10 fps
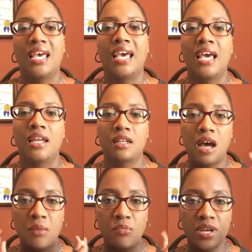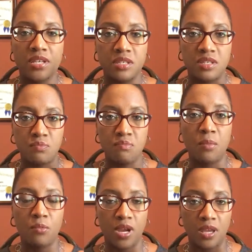and God brings this
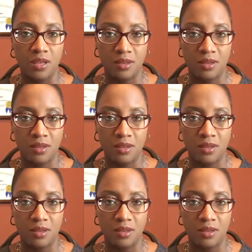memory